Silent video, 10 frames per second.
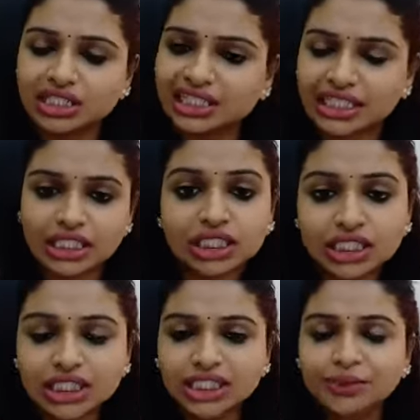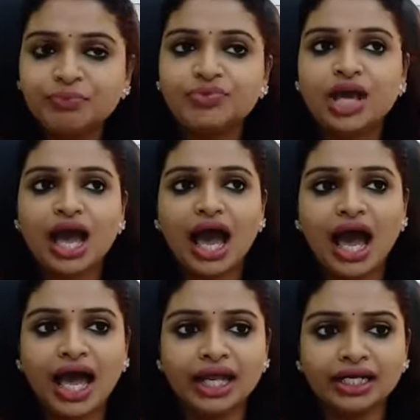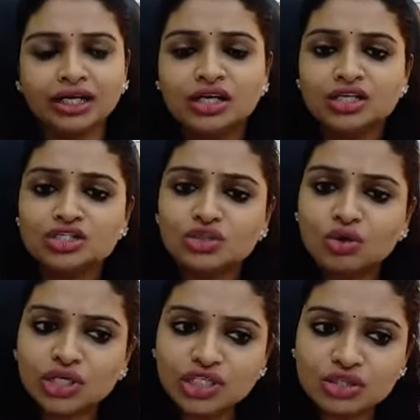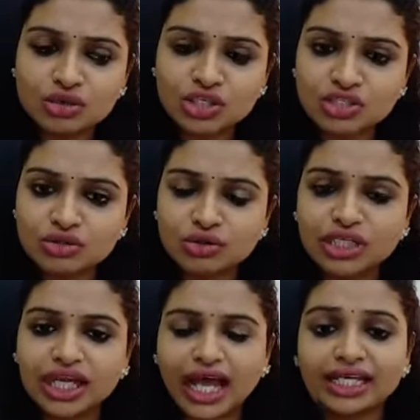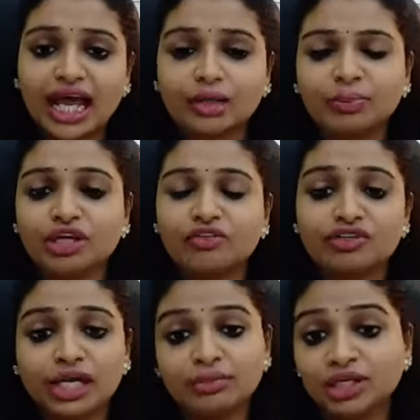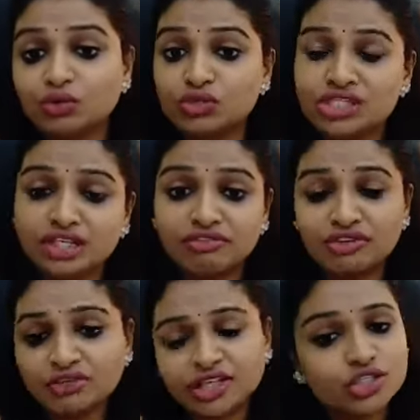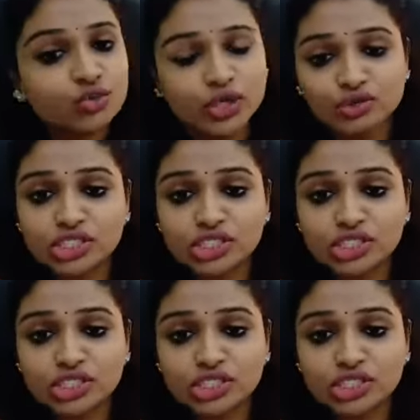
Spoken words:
3:30, and slowly at that period of time he knows that the fever is going to